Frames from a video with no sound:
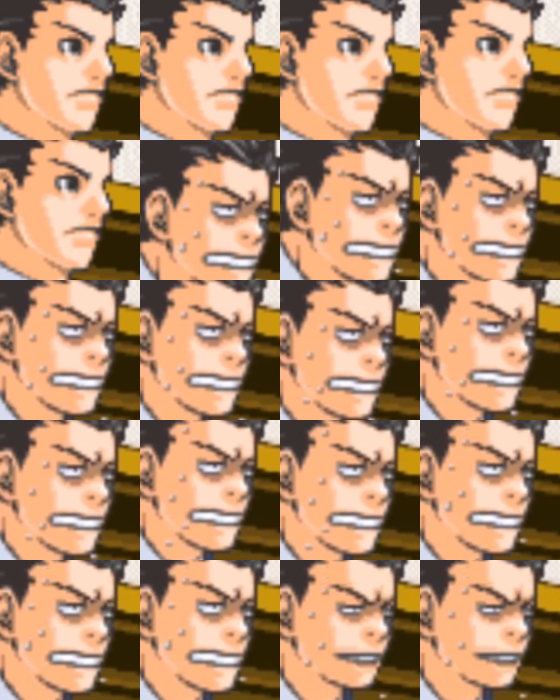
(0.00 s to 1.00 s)
Thank you,
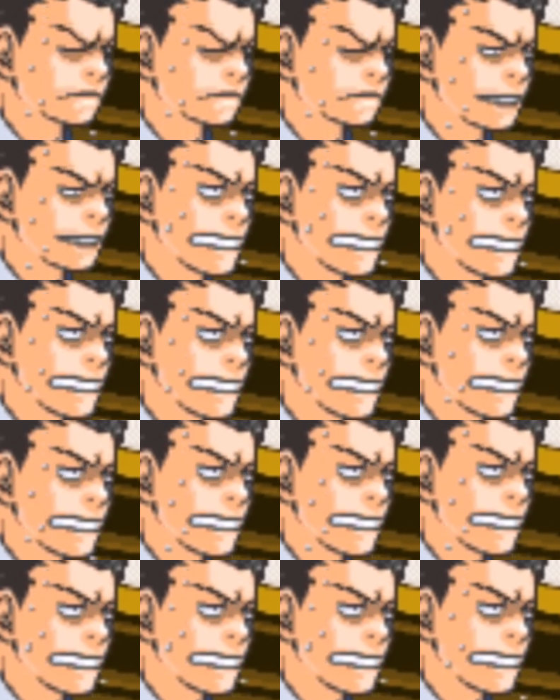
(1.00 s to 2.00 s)
Your Honor.
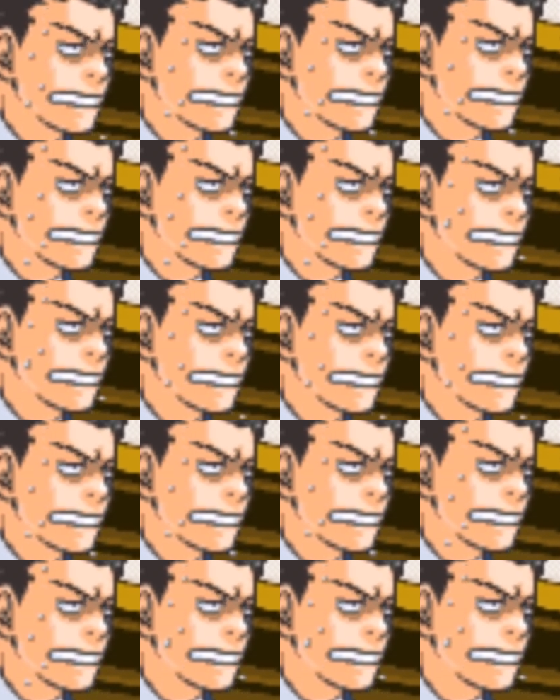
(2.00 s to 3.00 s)
Because I
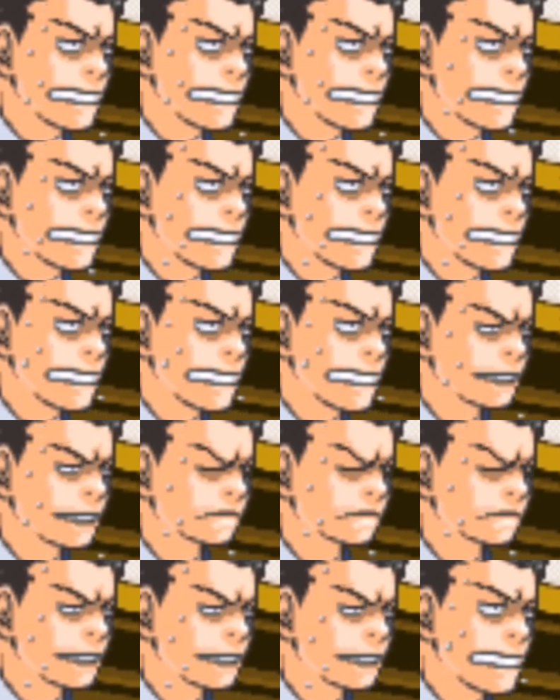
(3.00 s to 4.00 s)
don't feel
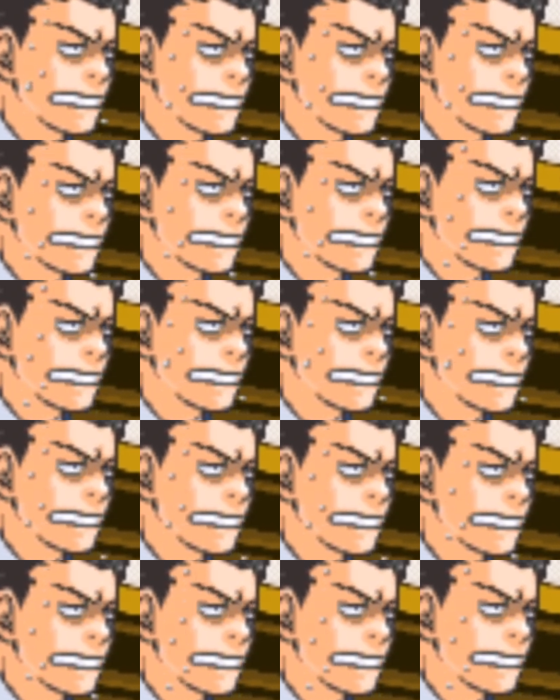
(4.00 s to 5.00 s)
relaxed, that's for
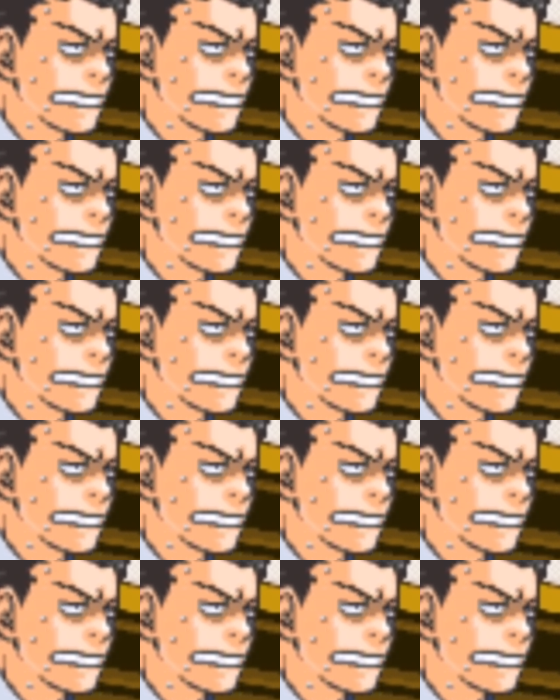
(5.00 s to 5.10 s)
sure.